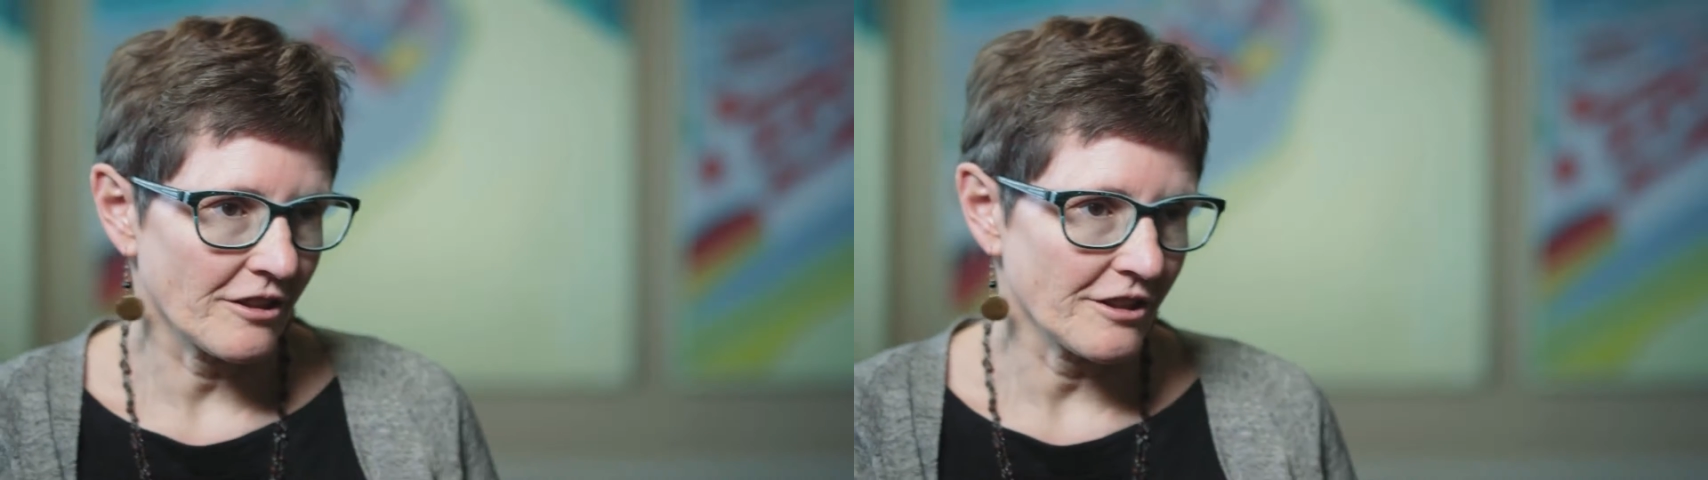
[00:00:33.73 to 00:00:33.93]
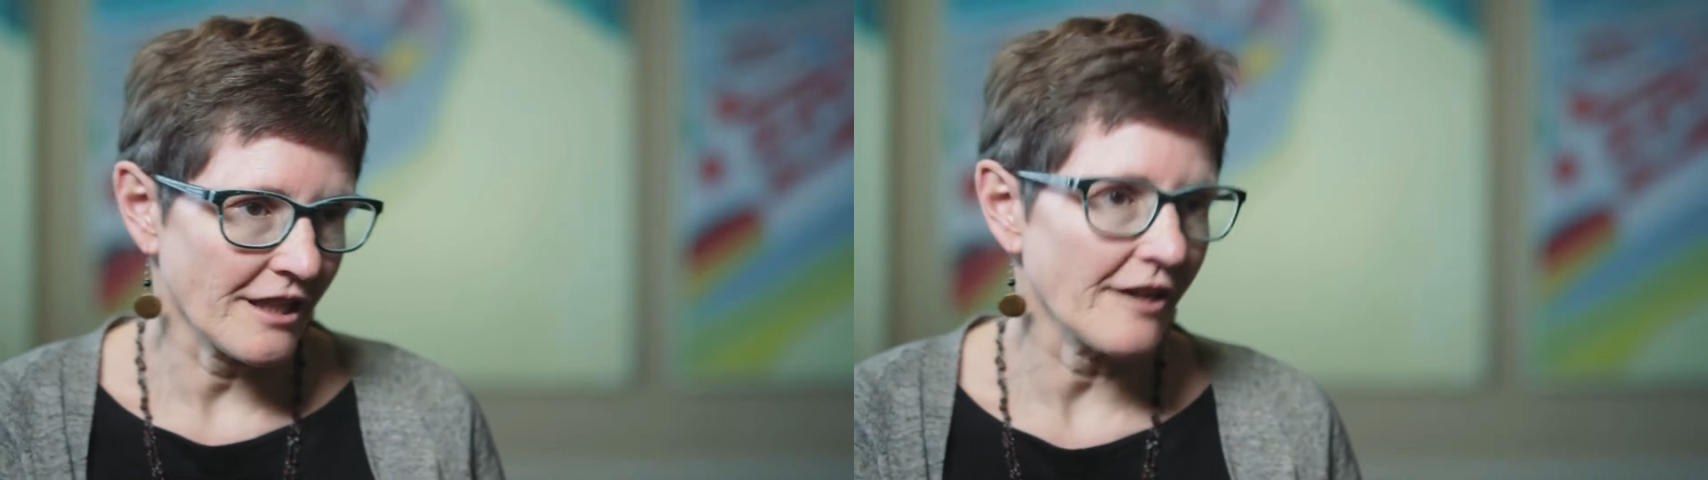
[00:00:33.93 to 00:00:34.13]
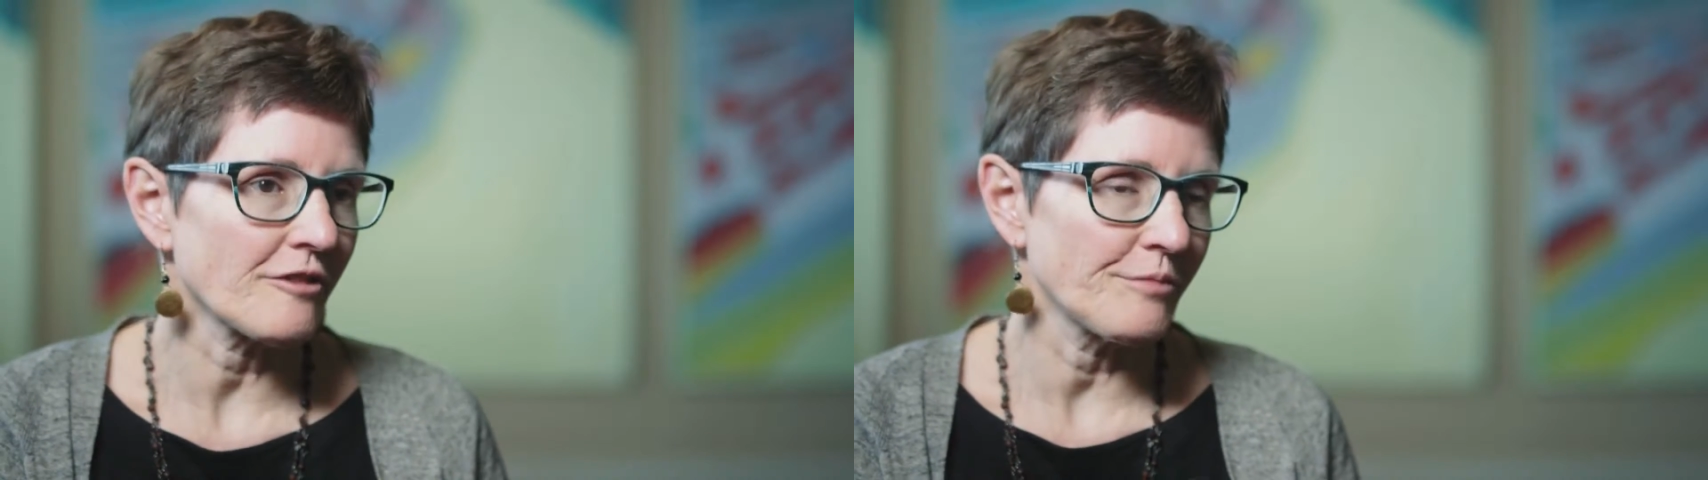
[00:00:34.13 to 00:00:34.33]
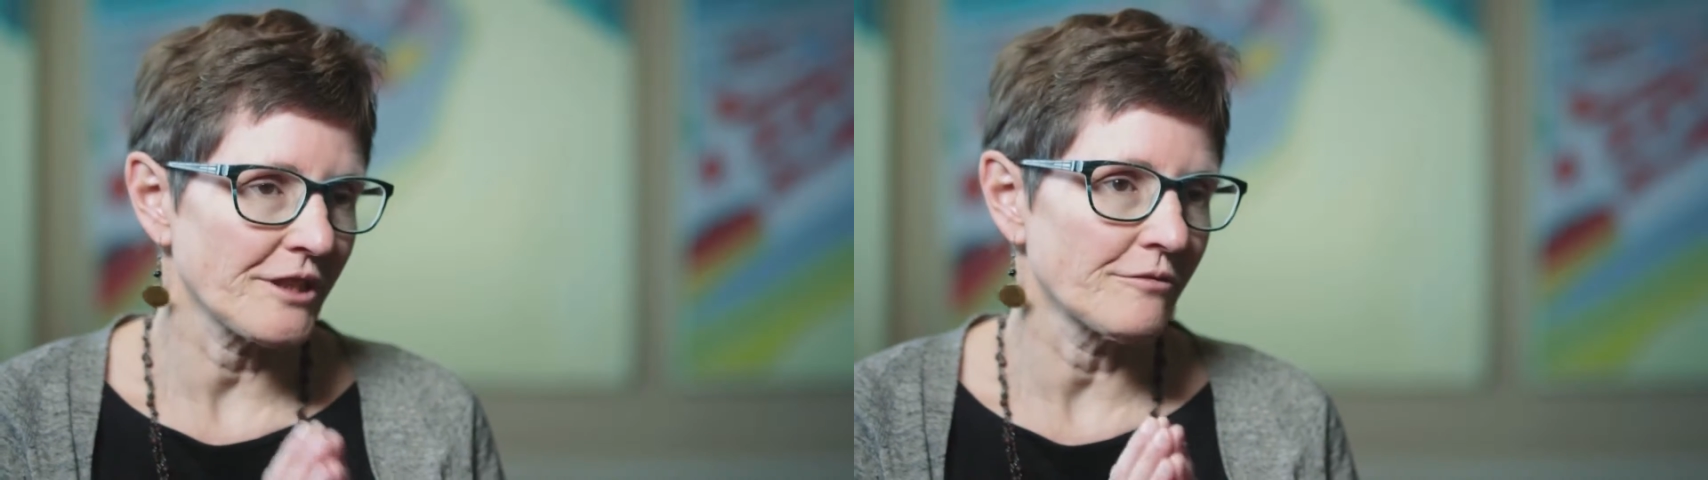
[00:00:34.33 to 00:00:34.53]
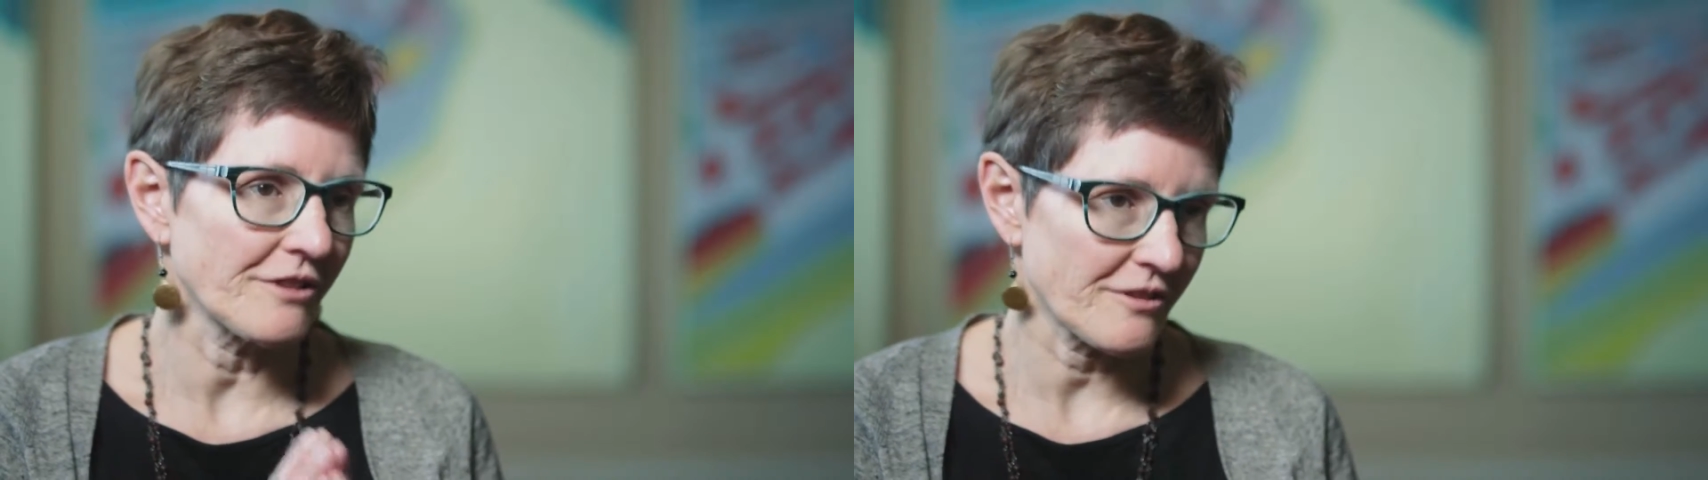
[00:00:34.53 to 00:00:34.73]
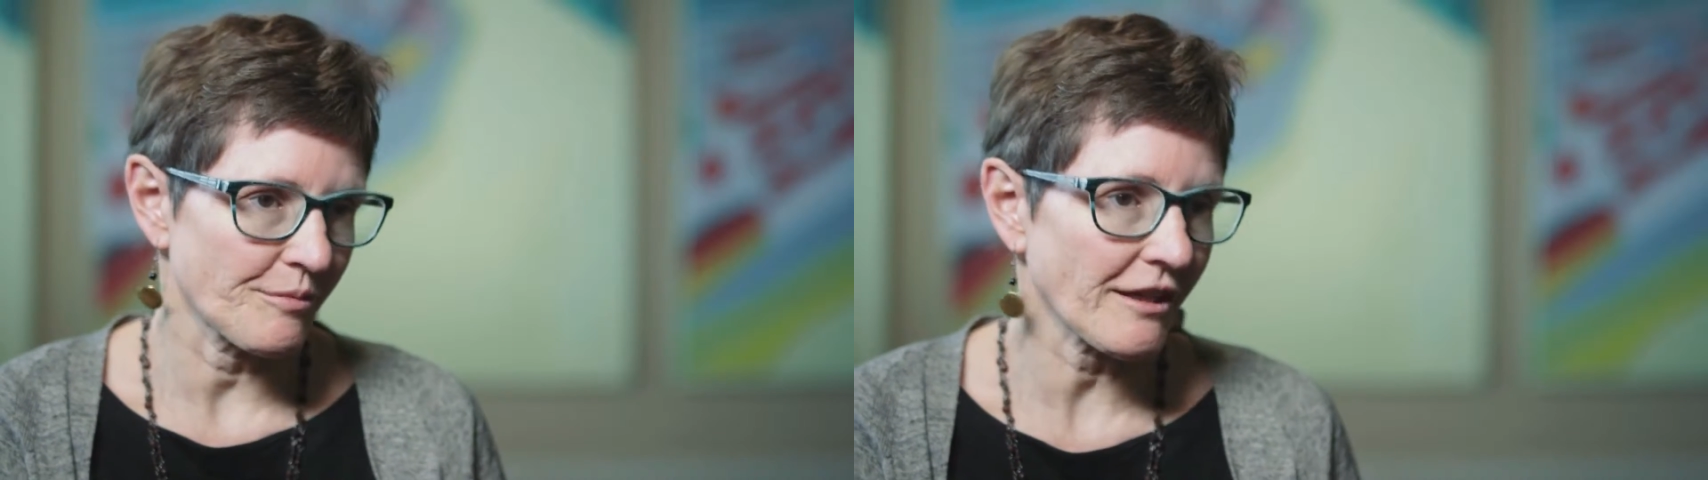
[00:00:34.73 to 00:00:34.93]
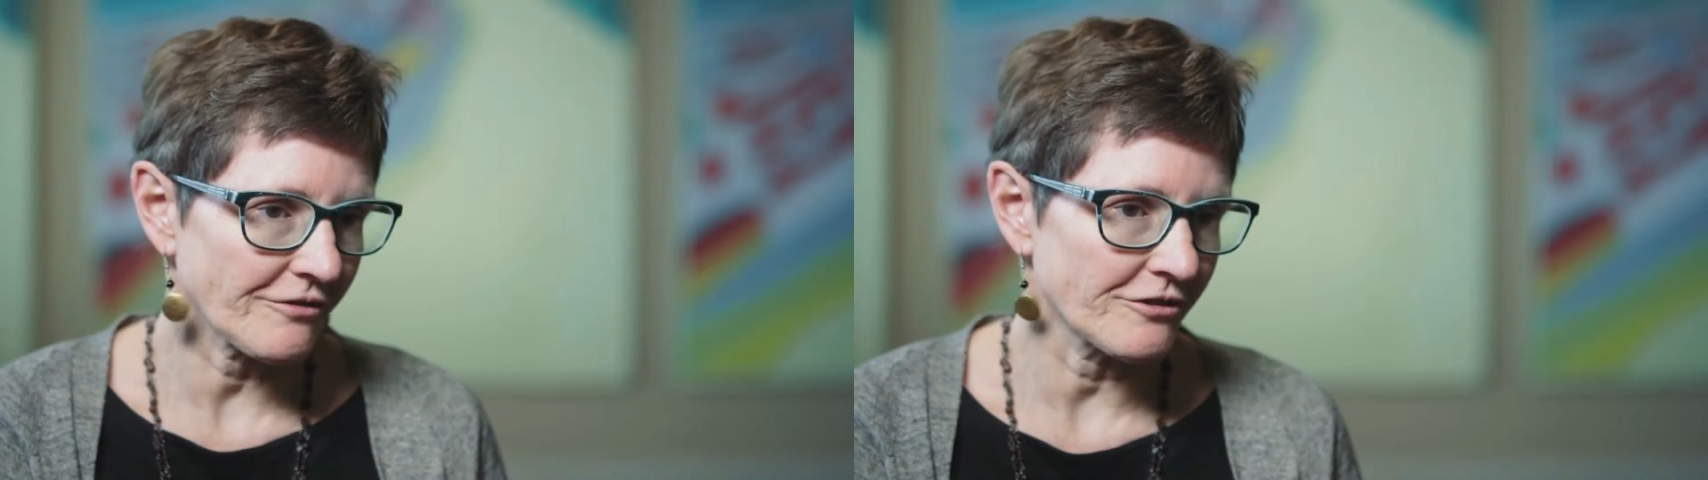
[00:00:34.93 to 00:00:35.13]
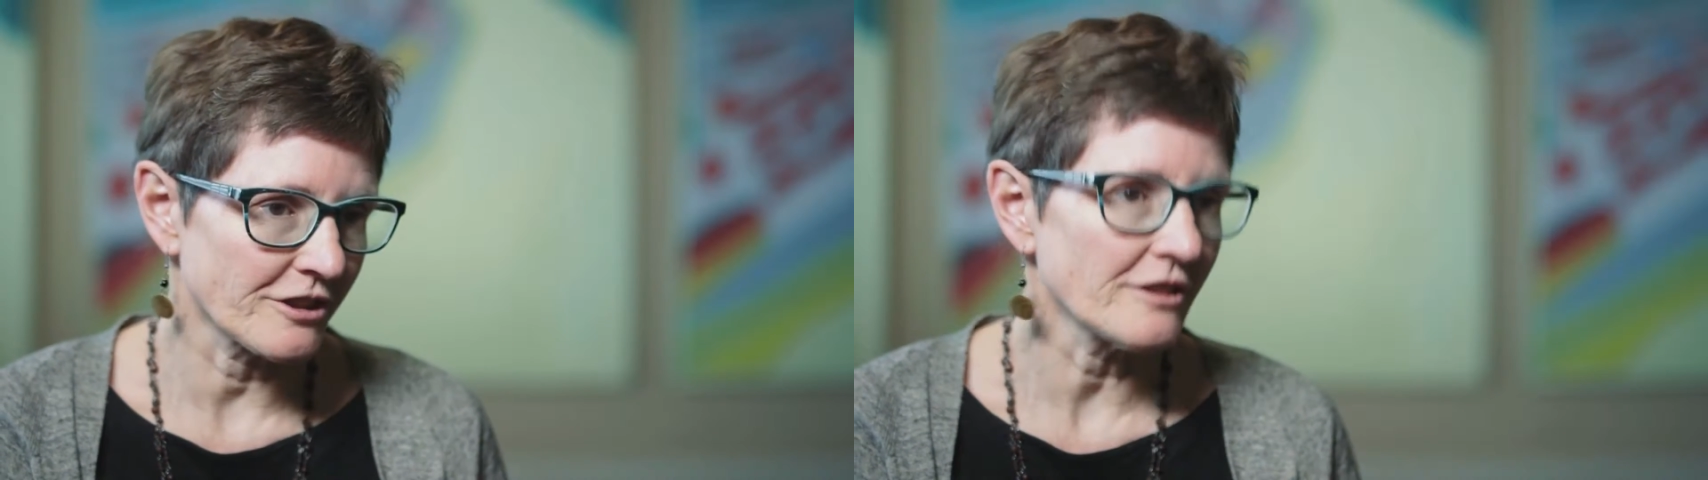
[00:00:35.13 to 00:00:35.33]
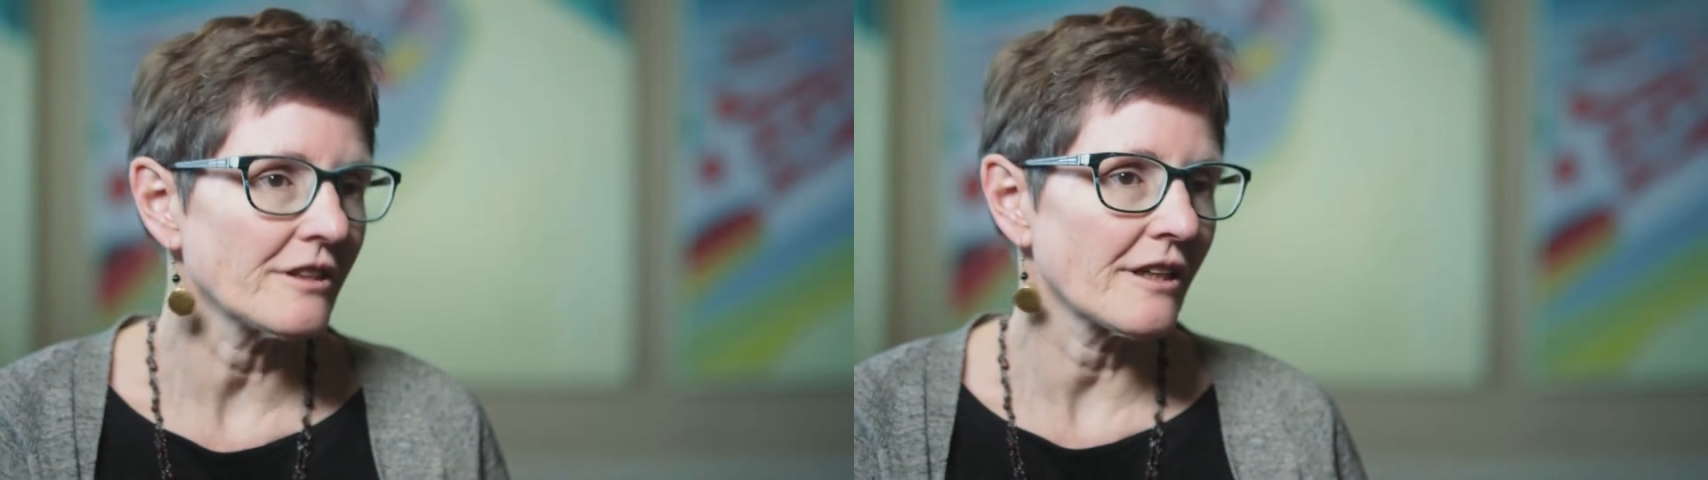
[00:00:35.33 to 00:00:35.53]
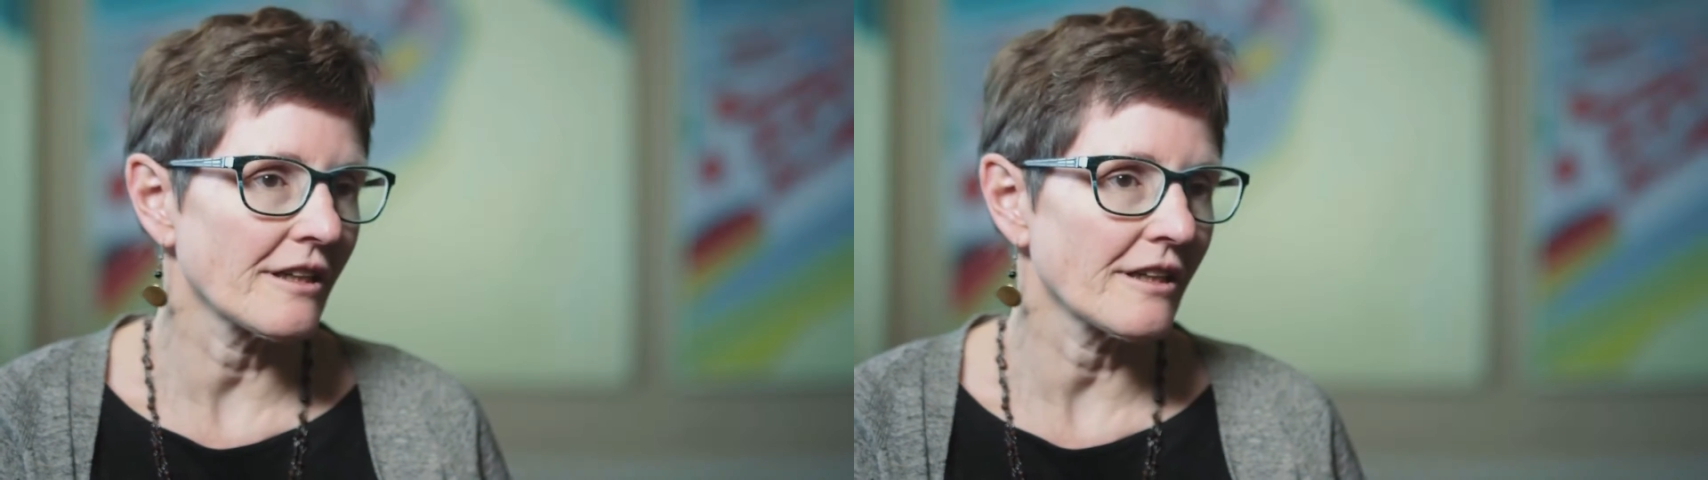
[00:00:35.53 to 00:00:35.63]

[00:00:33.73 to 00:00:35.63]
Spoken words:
on how to be respectful